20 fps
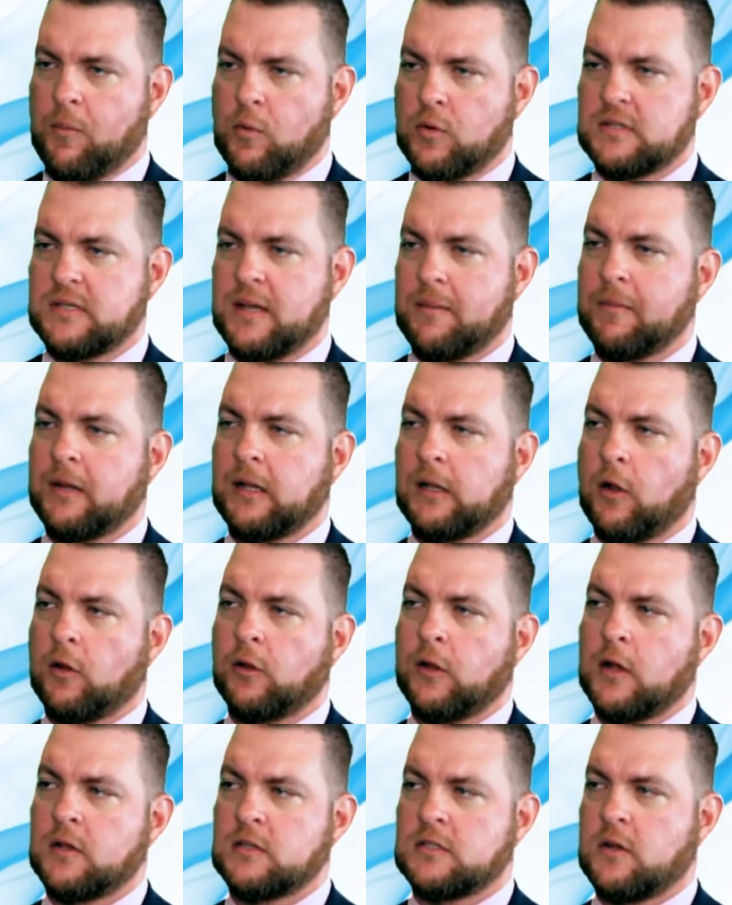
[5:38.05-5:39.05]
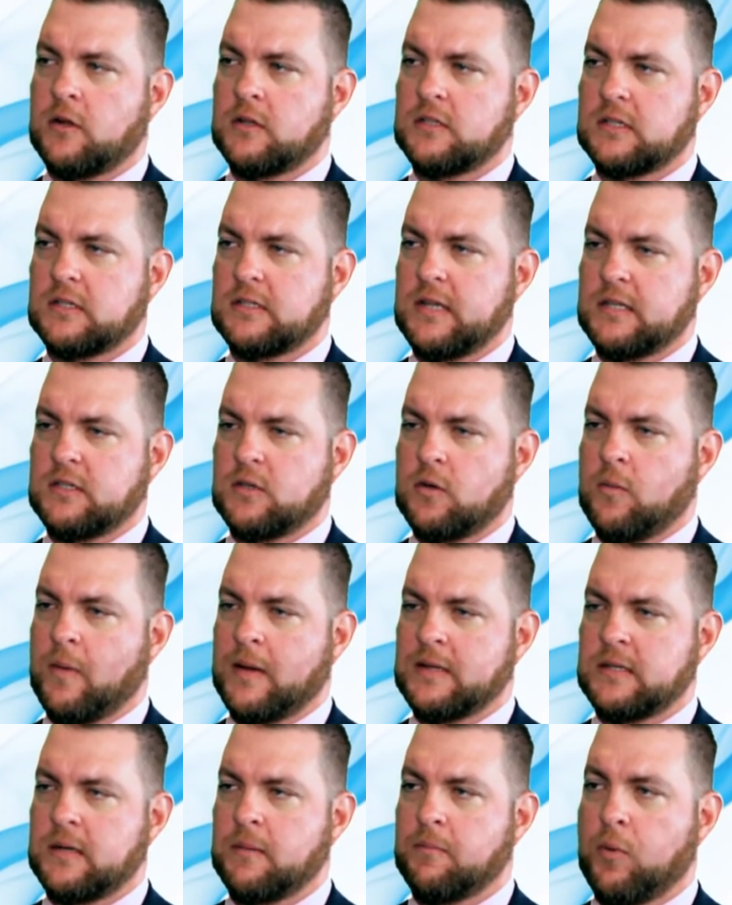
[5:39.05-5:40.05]
or something along those lines because that's
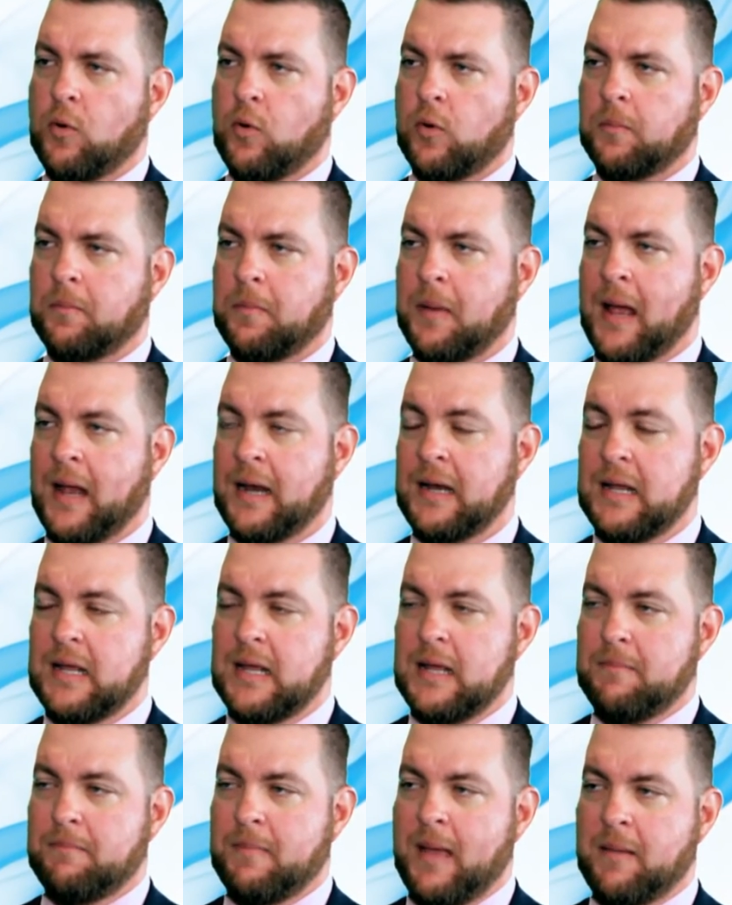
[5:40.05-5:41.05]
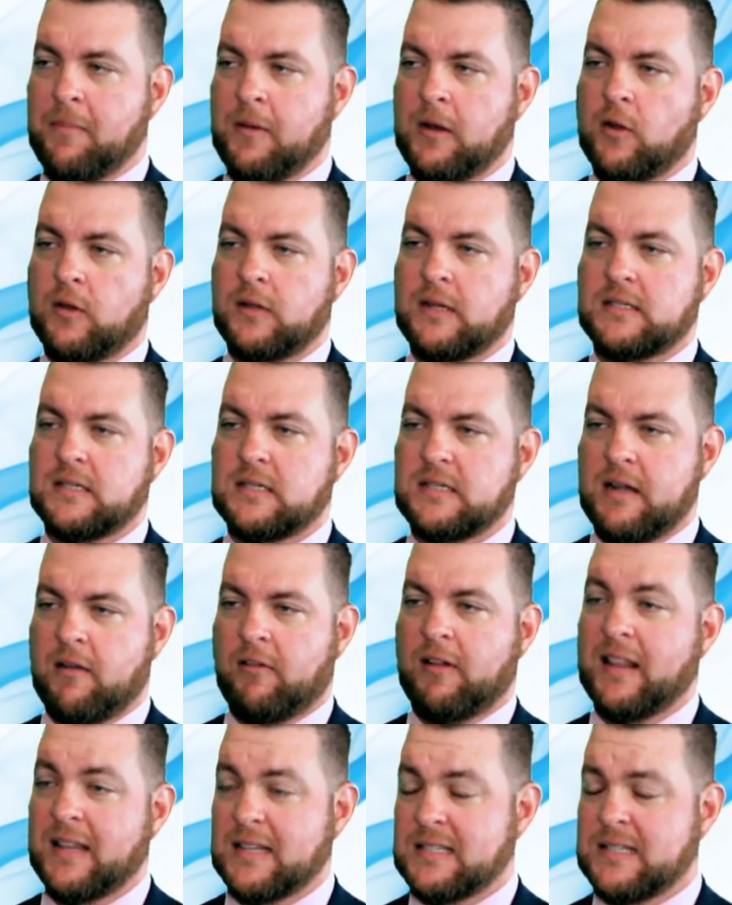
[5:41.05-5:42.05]
always an important part. Maybe not
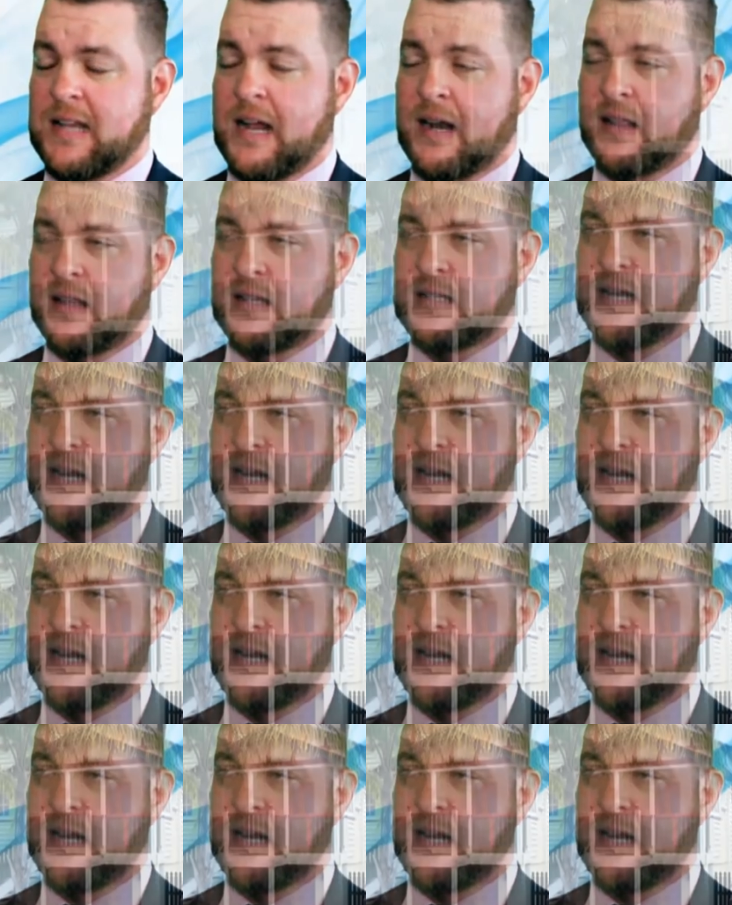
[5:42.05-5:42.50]
necessarily at the start of the